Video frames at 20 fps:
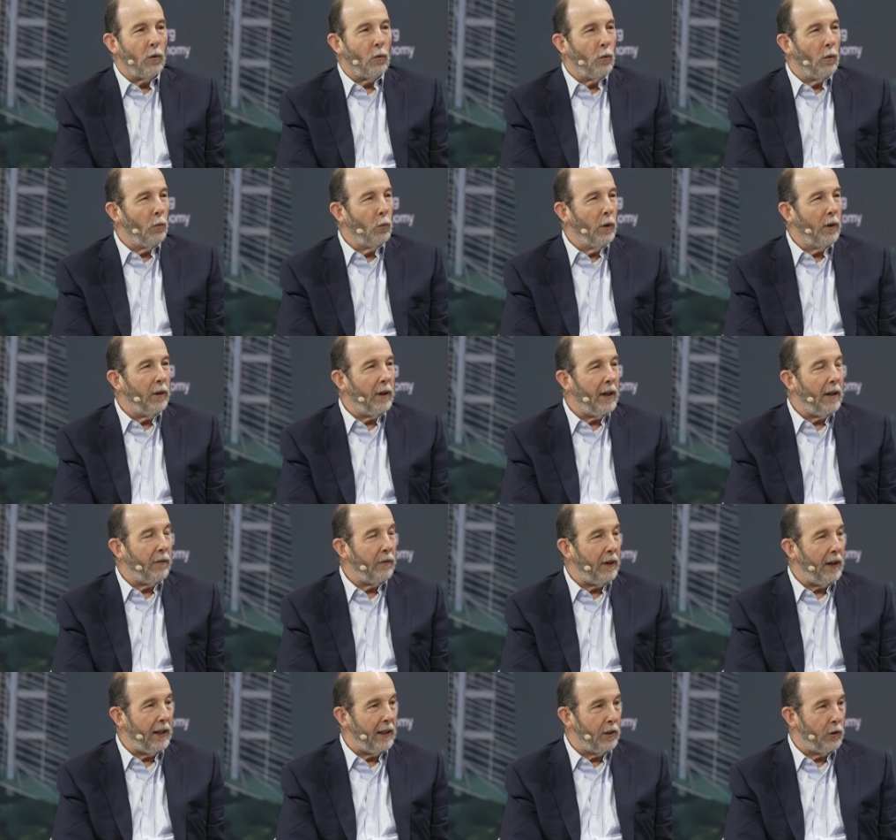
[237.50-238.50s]
we have
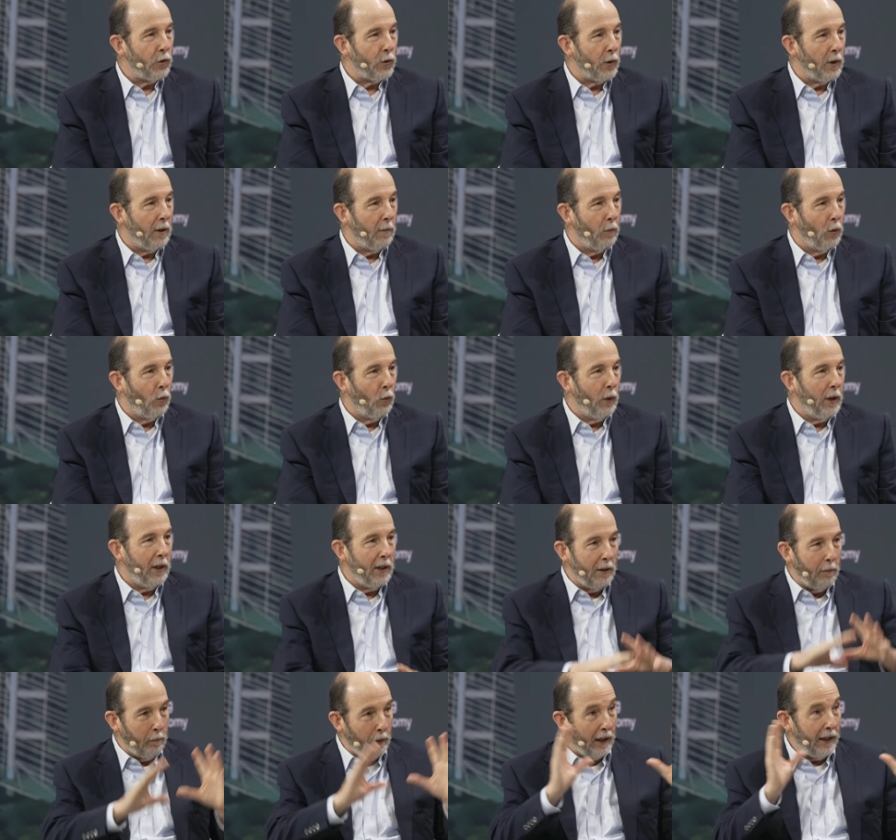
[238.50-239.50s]
had trouble. We,
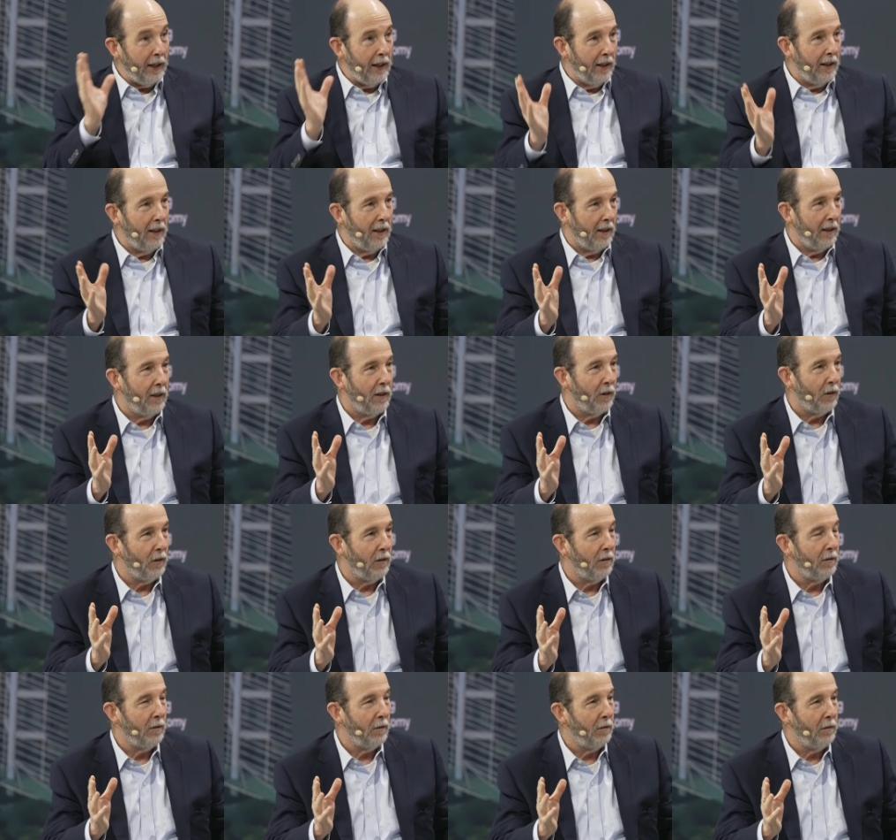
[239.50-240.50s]

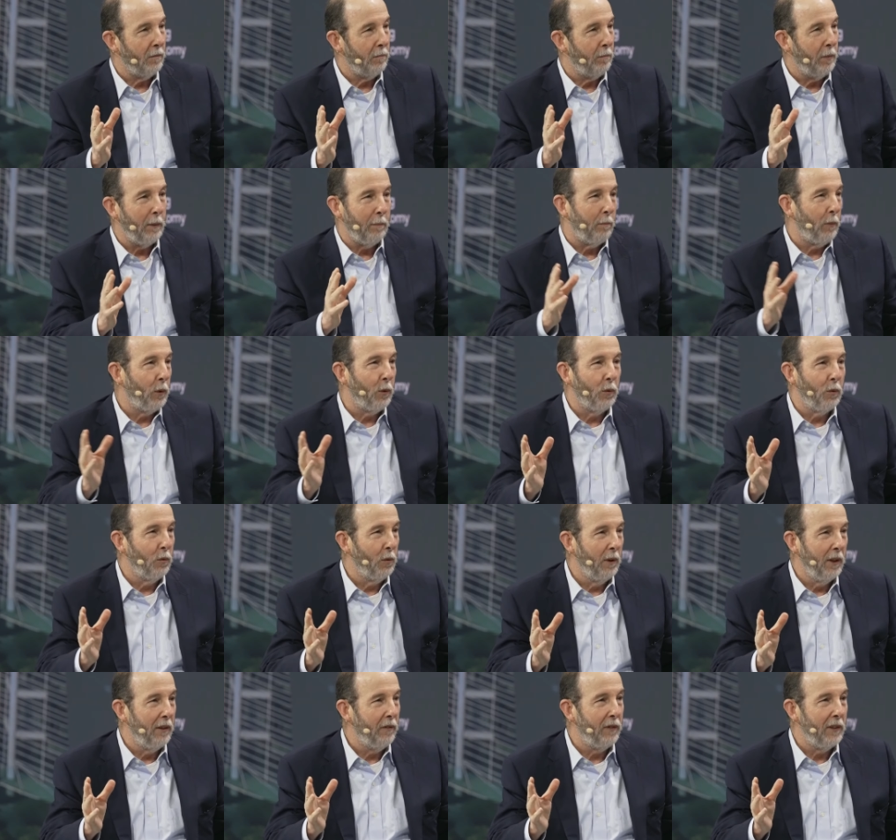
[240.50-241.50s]
people who
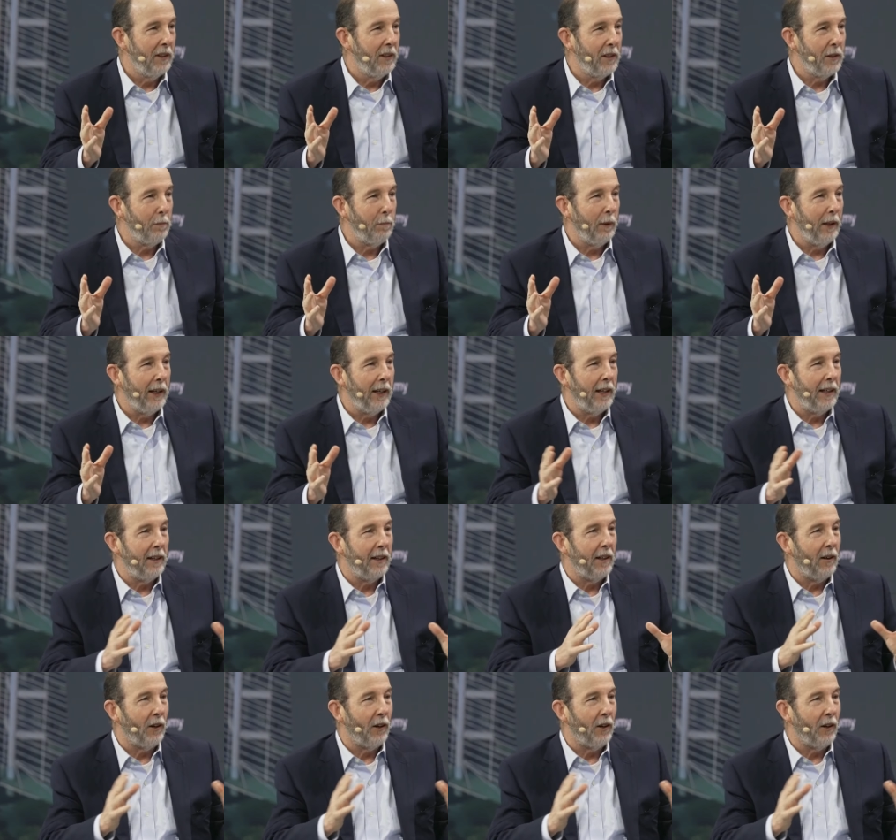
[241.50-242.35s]
live in this planet, our